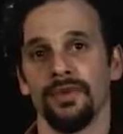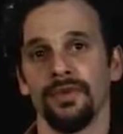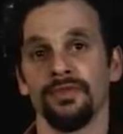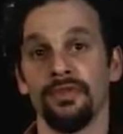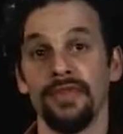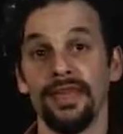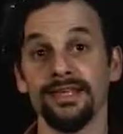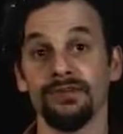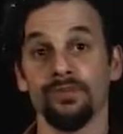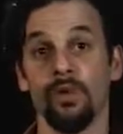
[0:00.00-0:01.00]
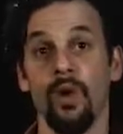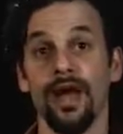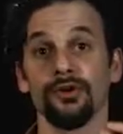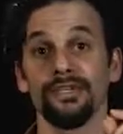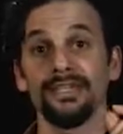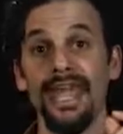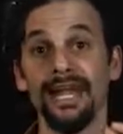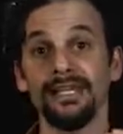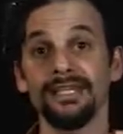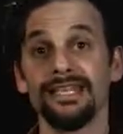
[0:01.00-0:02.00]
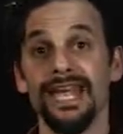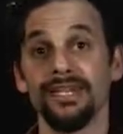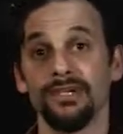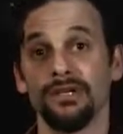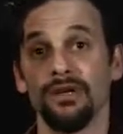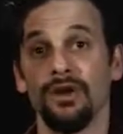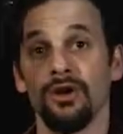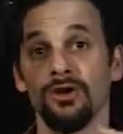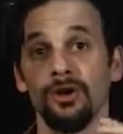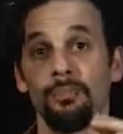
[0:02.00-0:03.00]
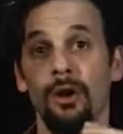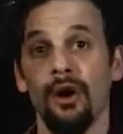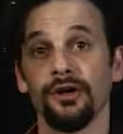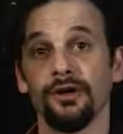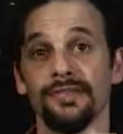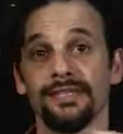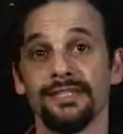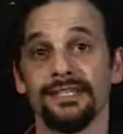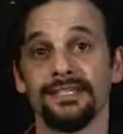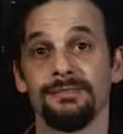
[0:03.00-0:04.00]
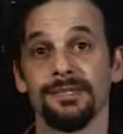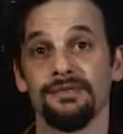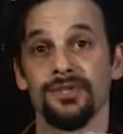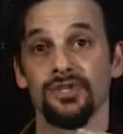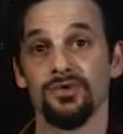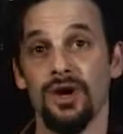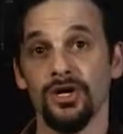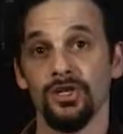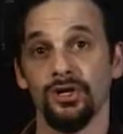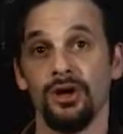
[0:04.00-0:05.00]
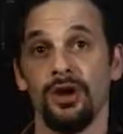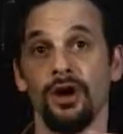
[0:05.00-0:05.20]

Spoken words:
So things that require daily attention or are part of the systems of the structure